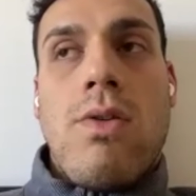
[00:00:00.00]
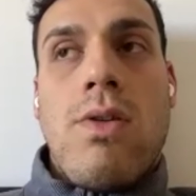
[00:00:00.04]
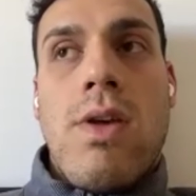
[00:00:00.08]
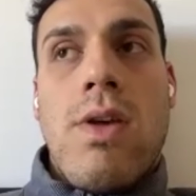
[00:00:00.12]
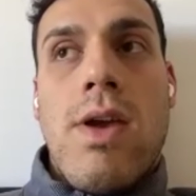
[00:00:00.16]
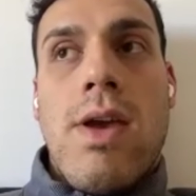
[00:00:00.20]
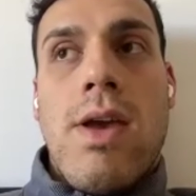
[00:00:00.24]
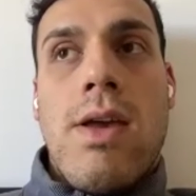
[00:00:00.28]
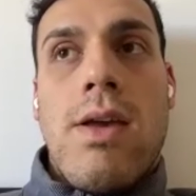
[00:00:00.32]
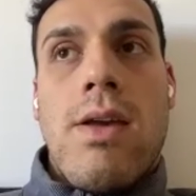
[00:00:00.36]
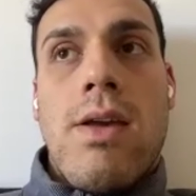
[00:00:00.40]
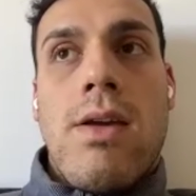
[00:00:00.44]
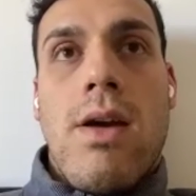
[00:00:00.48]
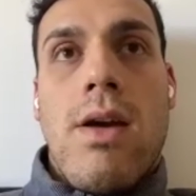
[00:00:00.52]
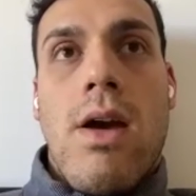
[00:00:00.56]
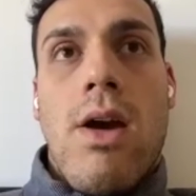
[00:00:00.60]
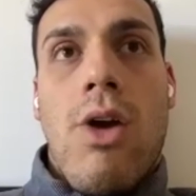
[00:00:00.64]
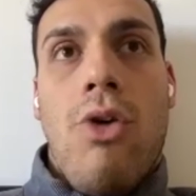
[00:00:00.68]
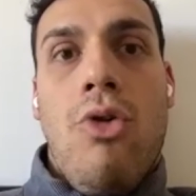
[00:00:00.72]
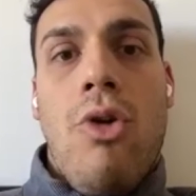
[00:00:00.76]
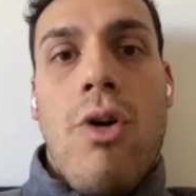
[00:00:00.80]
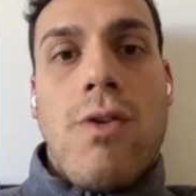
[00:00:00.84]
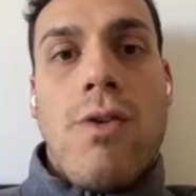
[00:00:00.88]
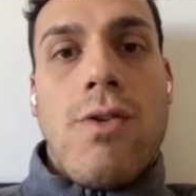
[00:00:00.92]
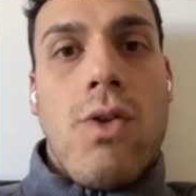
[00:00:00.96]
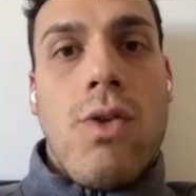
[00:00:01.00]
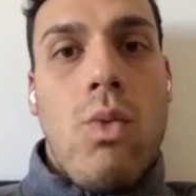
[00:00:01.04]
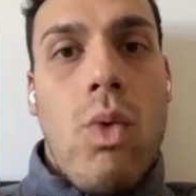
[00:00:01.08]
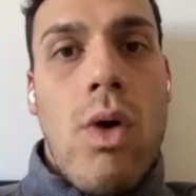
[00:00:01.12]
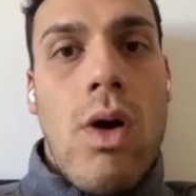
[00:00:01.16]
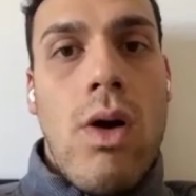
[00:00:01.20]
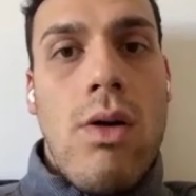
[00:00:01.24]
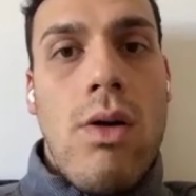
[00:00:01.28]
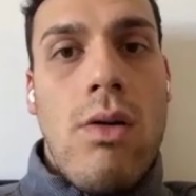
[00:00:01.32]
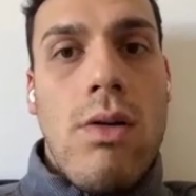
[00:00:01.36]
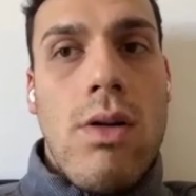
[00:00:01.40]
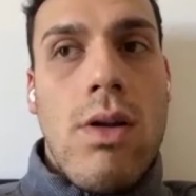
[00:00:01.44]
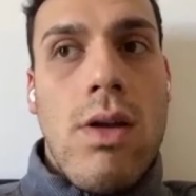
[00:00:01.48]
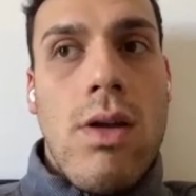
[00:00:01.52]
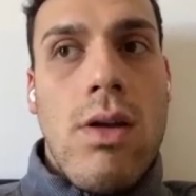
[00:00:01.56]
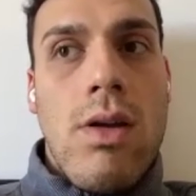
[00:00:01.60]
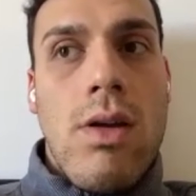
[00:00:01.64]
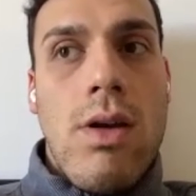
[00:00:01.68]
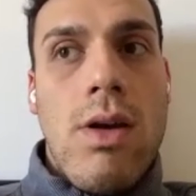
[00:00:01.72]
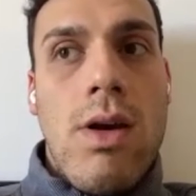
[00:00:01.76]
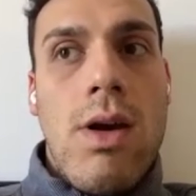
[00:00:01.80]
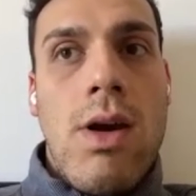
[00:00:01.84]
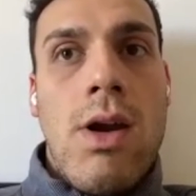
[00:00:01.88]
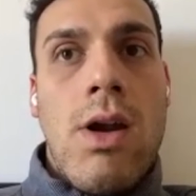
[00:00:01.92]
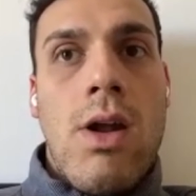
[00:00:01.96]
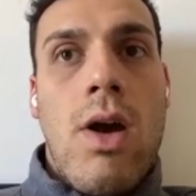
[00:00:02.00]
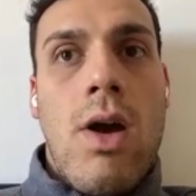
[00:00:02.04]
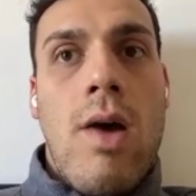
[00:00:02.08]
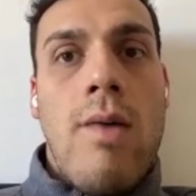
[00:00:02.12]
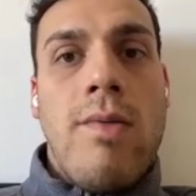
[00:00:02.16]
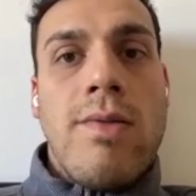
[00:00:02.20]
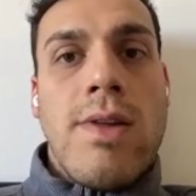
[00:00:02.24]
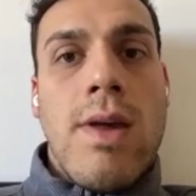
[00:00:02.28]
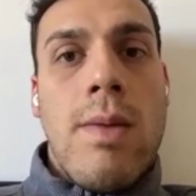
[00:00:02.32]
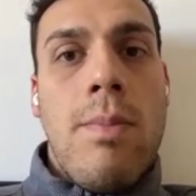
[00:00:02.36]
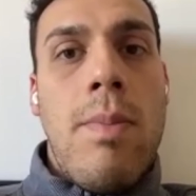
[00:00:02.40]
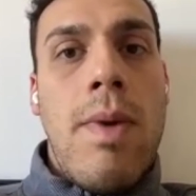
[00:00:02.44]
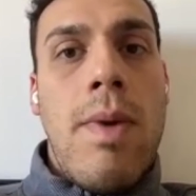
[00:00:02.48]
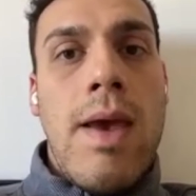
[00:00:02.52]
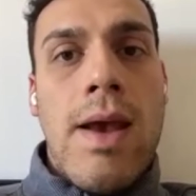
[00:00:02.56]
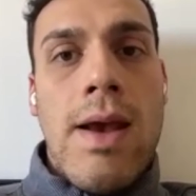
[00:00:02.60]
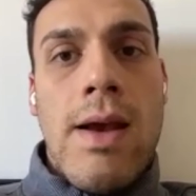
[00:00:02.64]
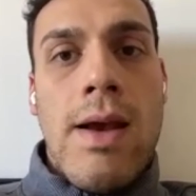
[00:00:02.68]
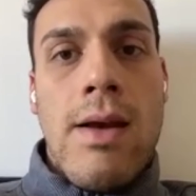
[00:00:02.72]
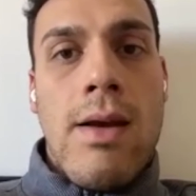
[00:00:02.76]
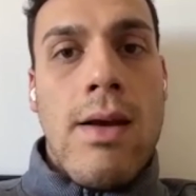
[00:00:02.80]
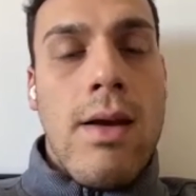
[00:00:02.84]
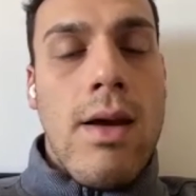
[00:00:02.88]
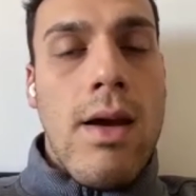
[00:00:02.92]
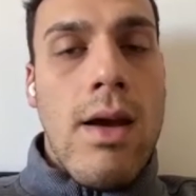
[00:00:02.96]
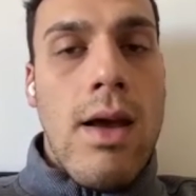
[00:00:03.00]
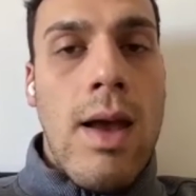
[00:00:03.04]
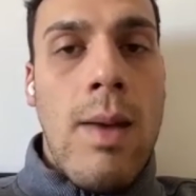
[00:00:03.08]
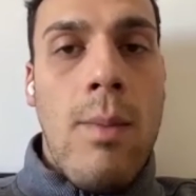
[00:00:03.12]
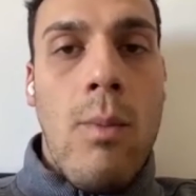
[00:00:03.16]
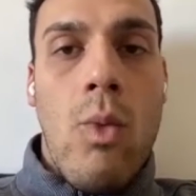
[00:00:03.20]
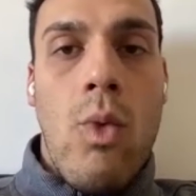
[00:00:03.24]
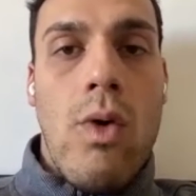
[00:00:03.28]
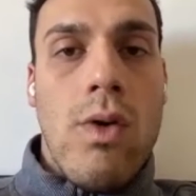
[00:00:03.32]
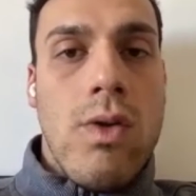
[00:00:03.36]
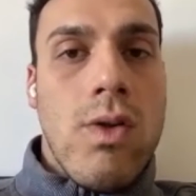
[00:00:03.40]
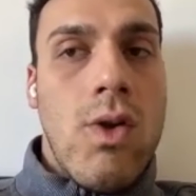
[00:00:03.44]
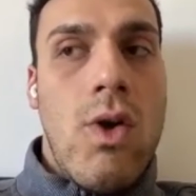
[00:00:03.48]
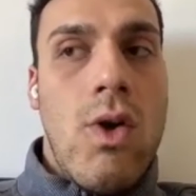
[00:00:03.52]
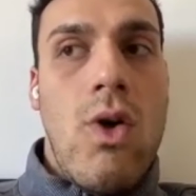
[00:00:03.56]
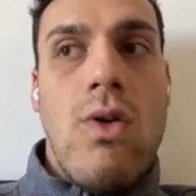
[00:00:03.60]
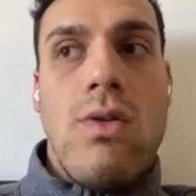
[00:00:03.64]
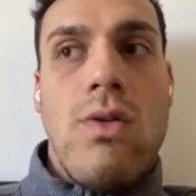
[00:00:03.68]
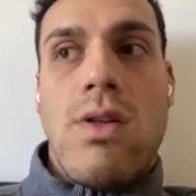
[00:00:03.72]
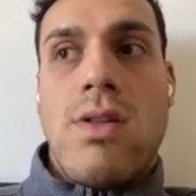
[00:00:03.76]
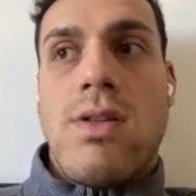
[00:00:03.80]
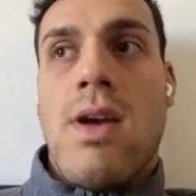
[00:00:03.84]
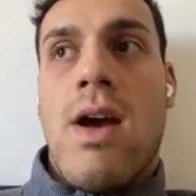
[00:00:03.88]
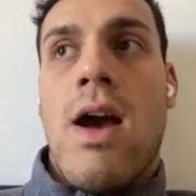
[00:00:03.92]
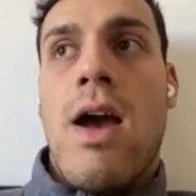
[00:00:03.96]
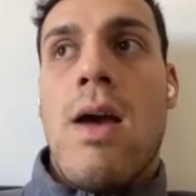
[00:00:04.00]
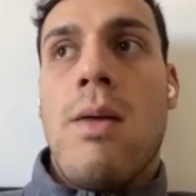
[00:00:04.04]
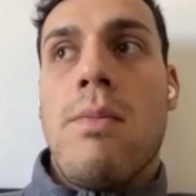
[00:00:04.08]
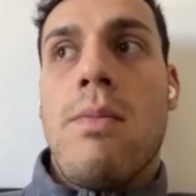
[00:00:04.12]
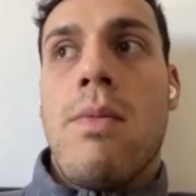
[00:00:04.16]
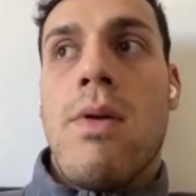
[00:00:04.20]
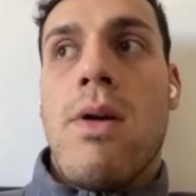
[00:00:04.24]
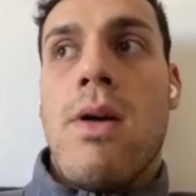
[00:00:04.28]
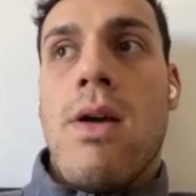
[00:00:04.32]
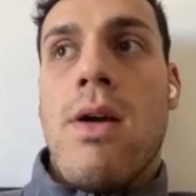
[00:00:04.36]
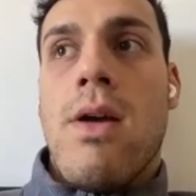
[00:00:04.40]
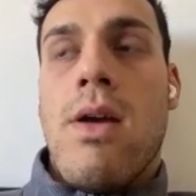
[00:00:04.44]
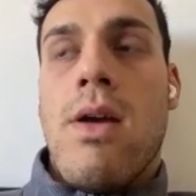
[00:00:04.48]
see across the world, obviously being in water all the time.